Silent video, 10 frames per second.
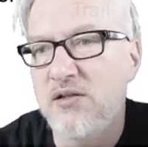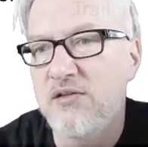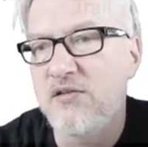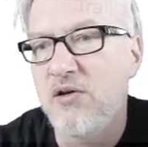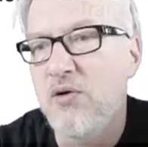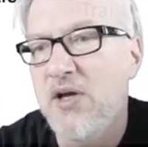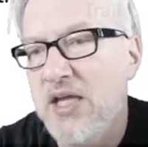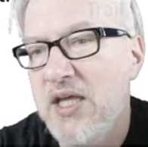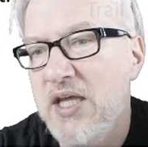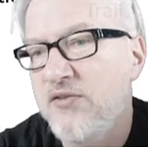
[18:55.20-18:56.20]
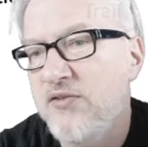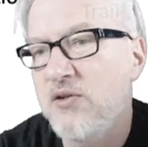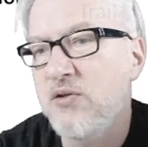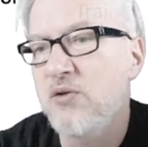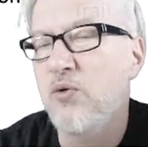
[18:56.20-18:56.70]
So if
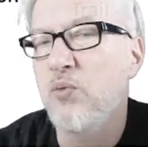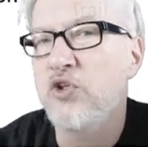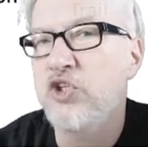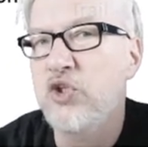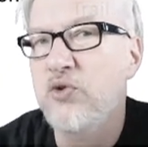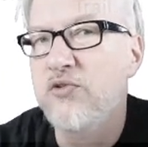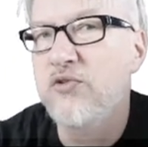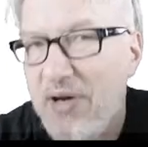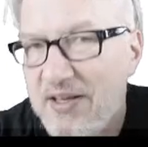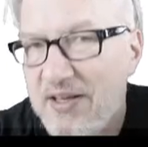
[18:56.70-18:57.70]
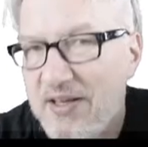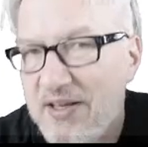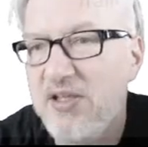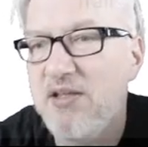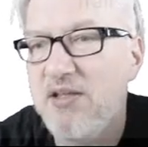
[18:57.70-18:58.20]
you would use a puzzle
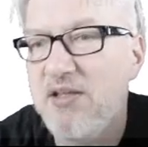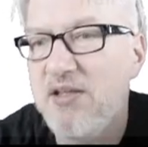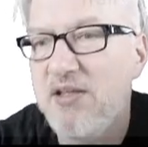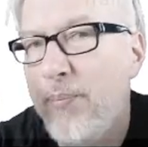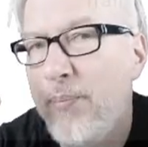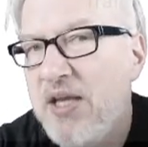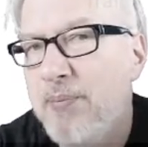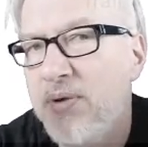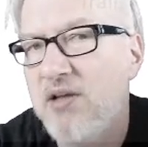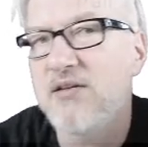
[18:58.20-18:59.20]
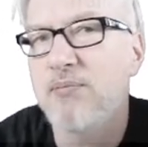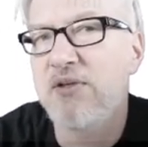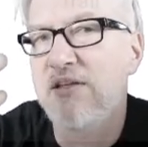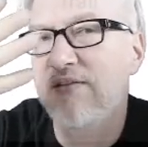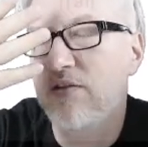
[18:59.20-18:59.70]
piece, a big puzzle
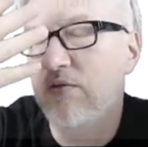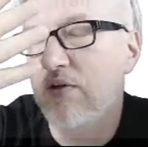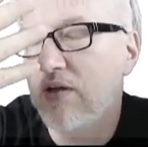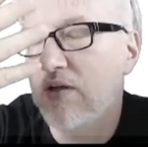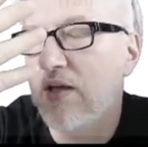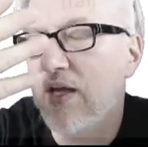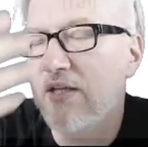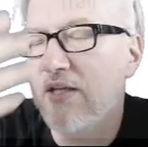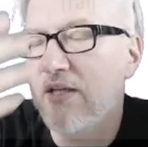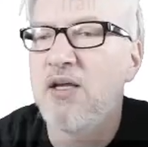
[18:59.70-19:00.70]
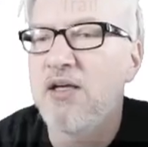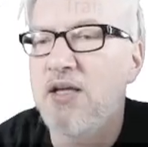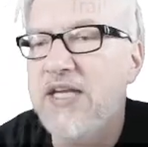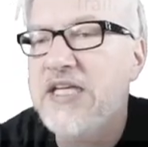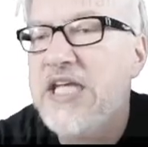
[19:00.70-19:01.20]
piece that you can